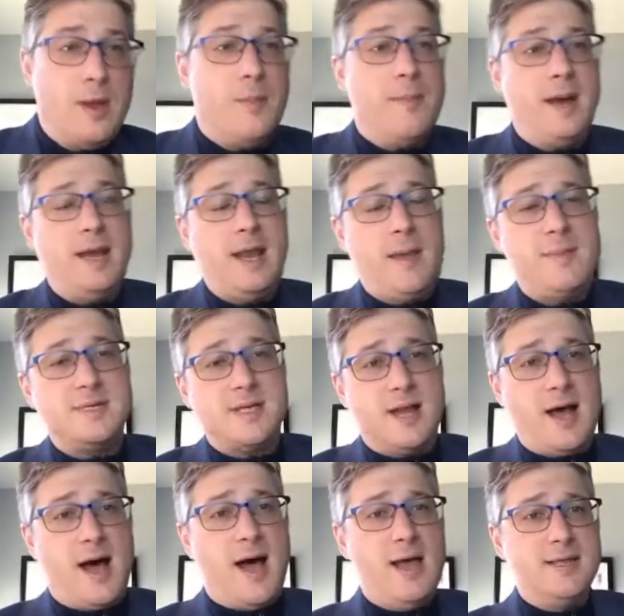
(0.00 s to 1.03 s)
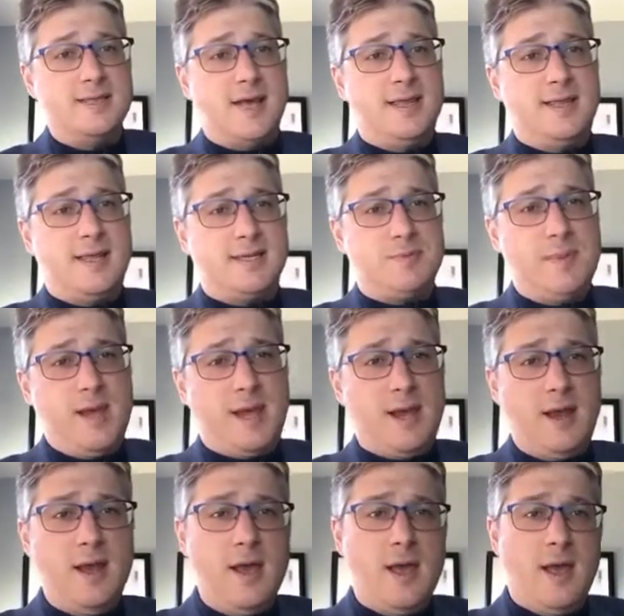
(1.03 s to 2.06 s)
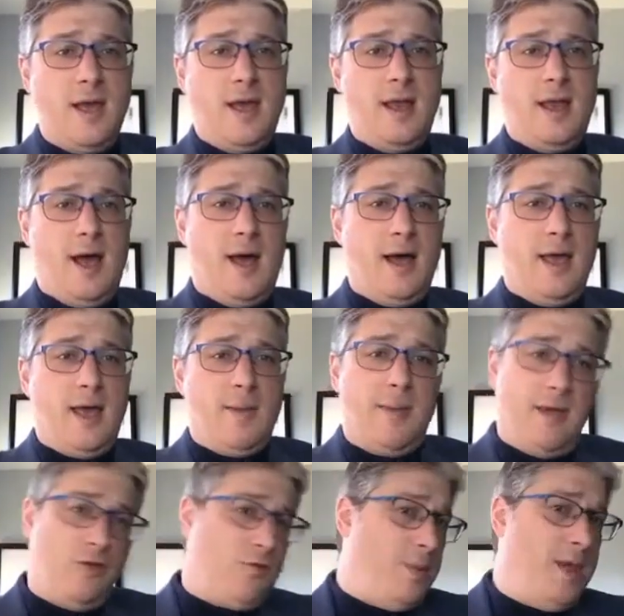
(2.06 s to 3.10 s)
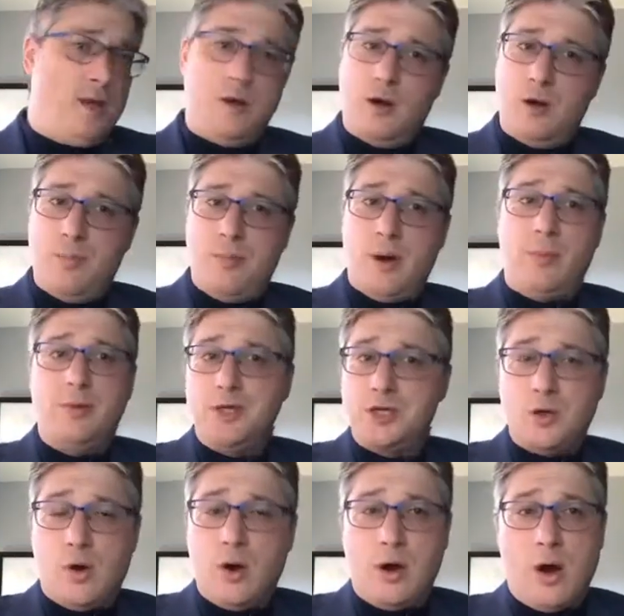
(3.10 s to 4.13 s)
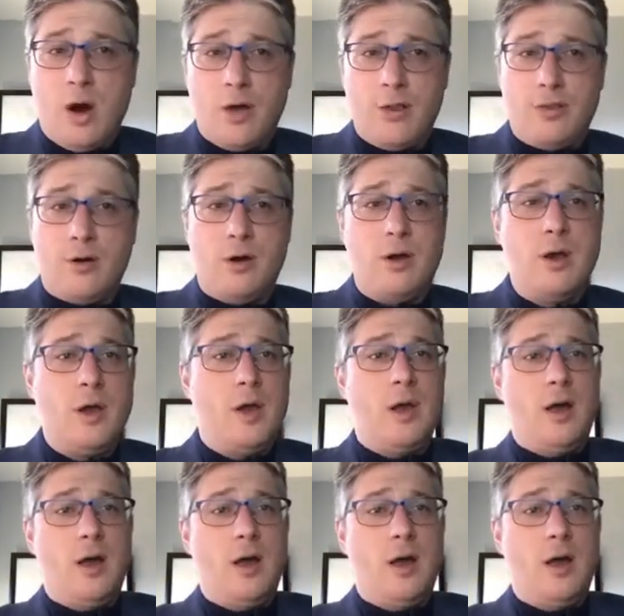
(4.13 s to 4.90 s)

My name is Andrés Mejer, and I am a speaker, published author,